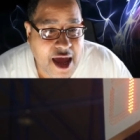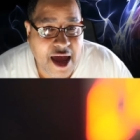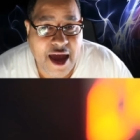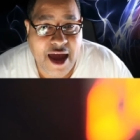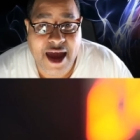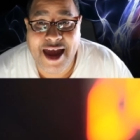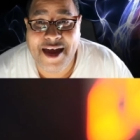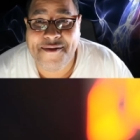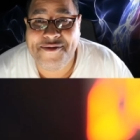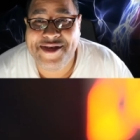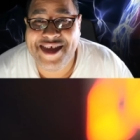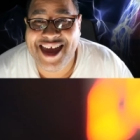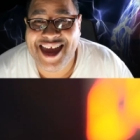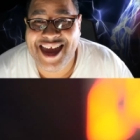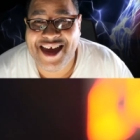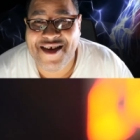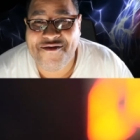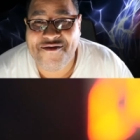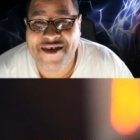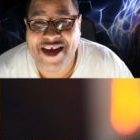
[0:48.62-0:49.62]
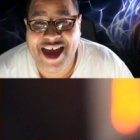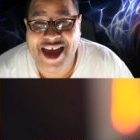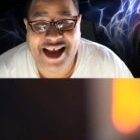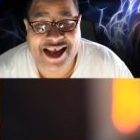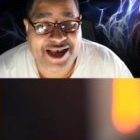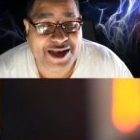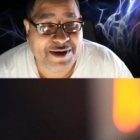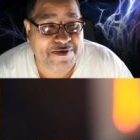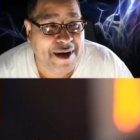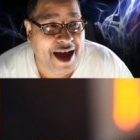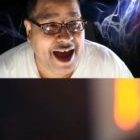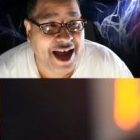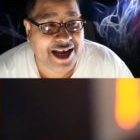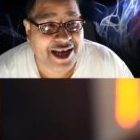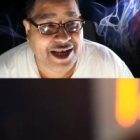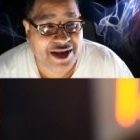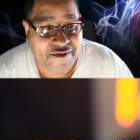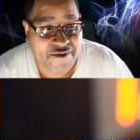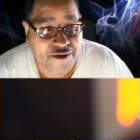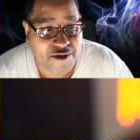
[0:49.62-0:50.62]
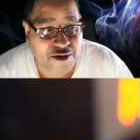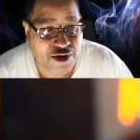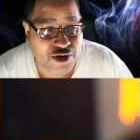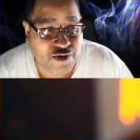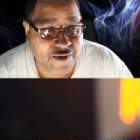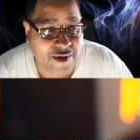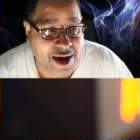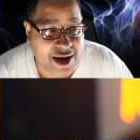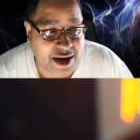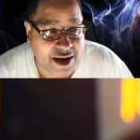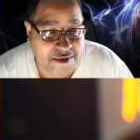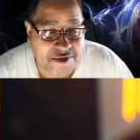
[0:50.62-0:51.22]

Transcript: if they advance past the first round of